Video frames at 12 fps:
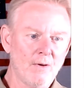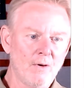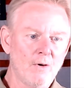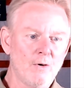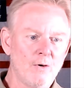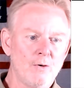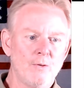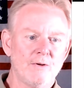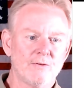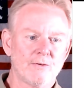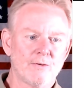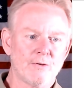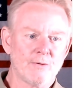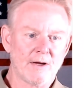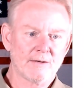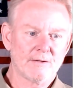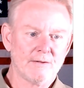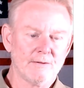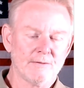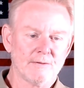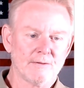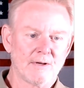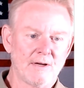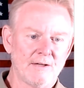Who is correct?
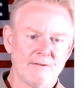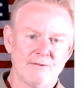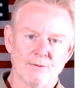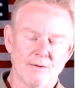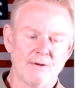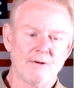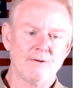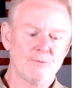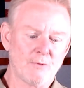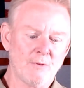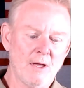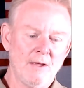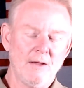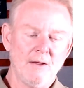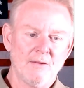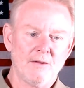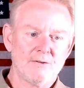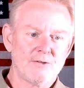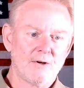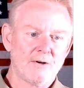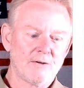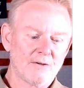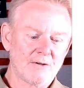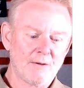Okay, so there's
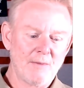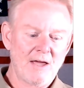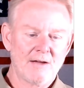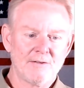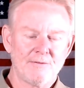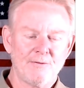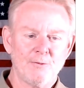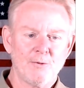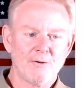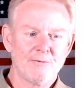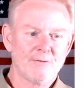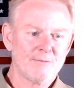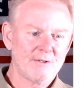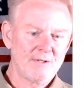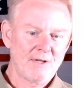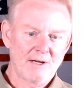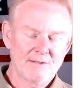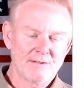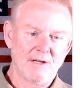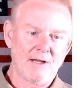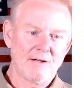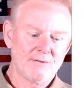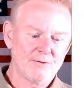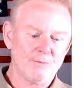our command, if you will, from the test to
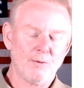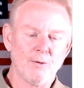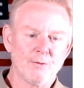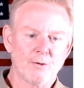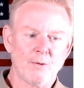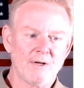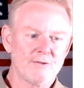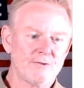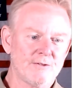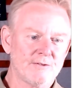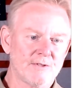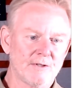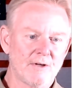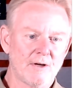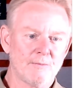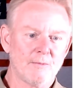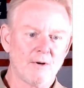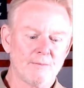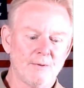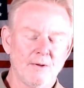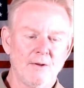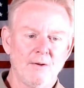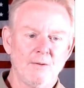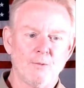answer both questions and come up
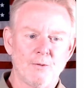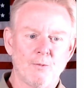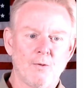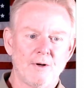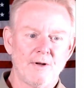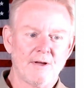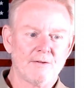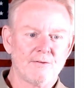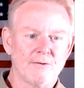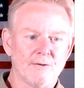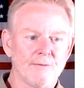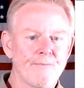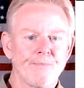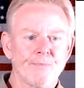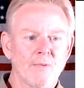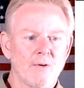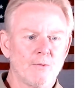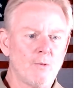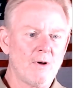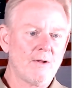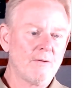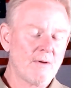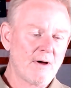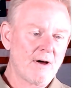with one answer.
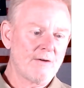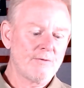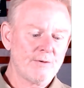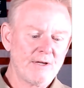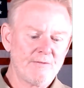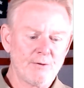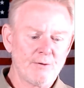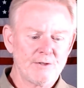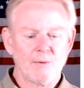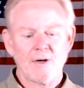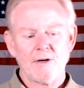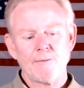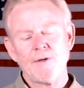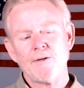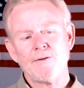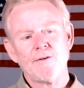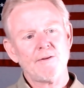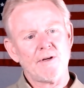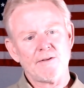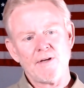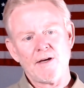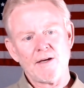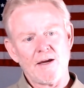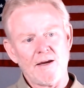Well, I've already voiced my opinion that
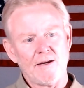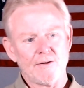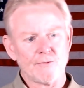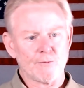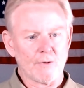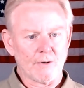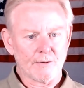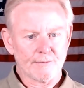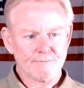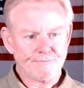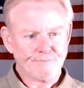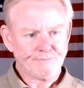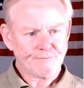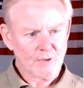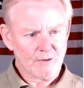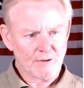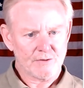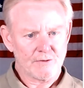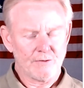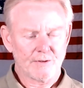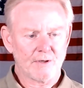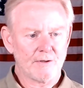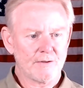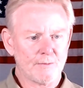Tech A is wrong. Let's look
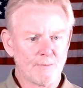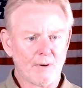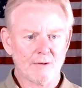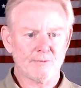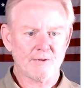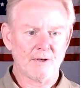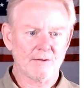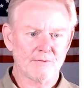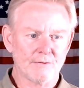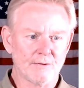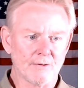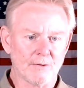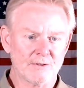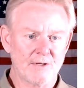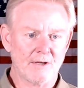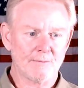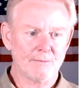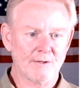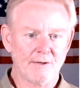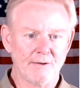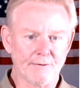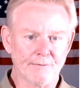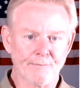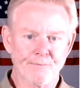into Bob's answer or statement here.